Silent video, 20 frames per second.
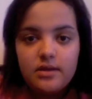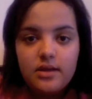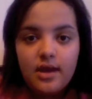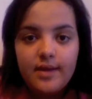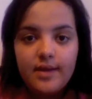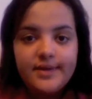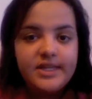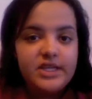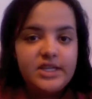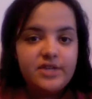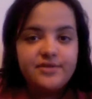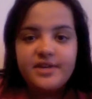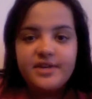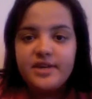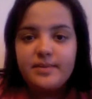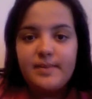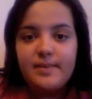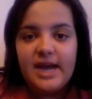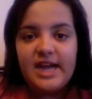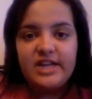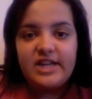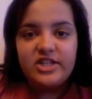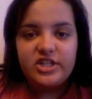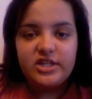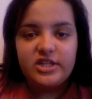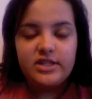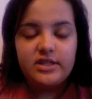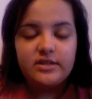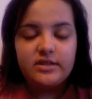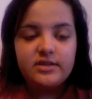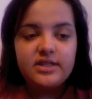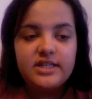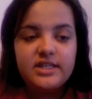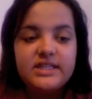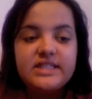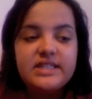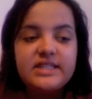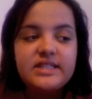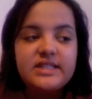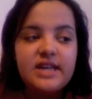I mean, you can imagine,
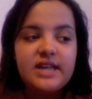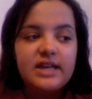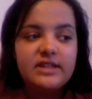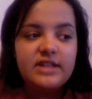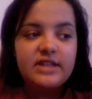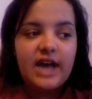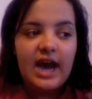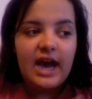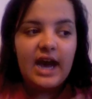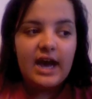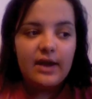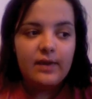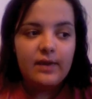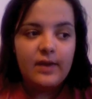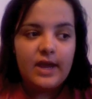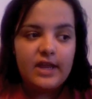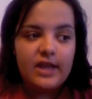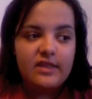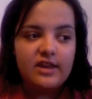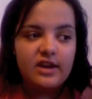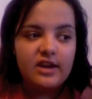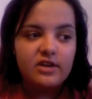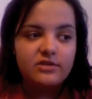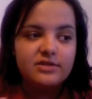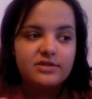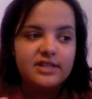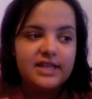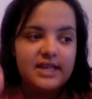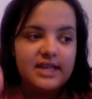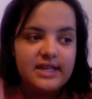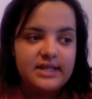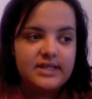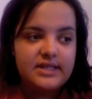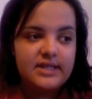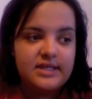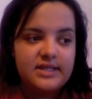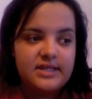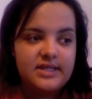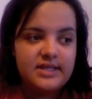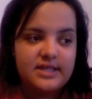this is the highway that goes
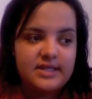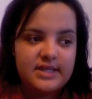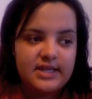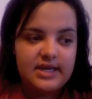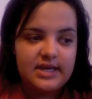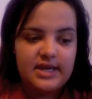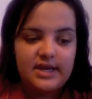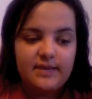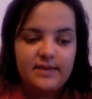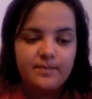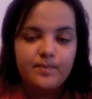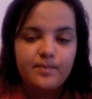into the city.